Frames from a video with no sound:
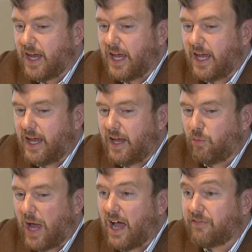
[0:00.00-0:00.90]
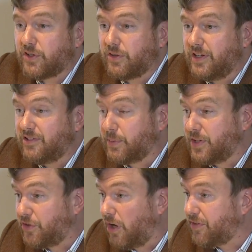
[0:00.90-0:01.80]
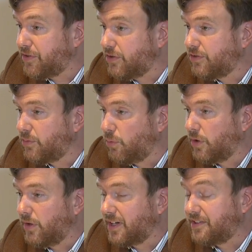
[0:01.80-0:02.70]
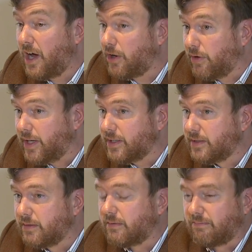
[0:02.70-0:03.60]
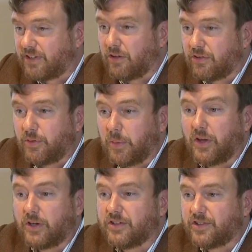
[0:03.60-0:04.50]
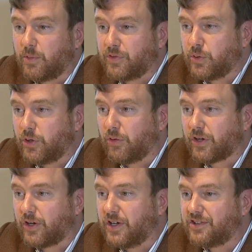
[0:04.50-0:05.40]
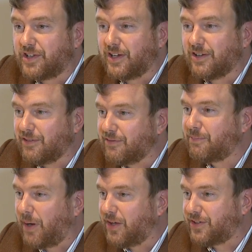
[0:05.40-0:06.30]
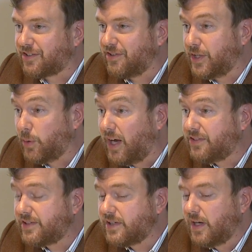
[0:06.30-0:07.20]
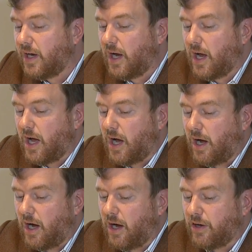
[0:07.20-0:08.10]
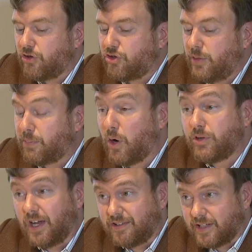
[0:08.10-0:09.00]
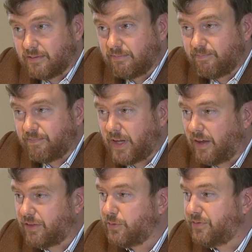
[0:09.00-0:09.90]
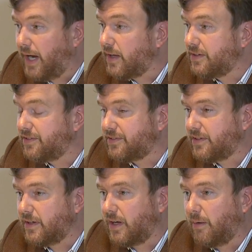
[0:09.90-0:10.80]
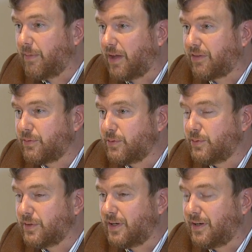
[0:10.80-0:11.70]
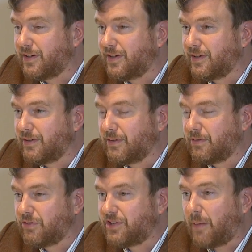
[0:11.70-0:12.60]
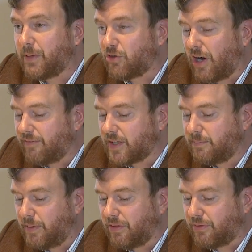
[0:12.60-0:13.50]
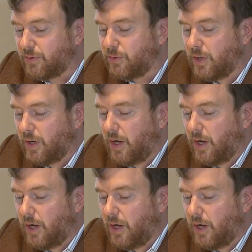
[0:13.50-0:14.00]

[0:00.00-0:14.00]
And after these police officers were exonerated, sounds familiar to some of you who know the current state of politics in the US, she protested, not through violence, not through stopping traffic, but through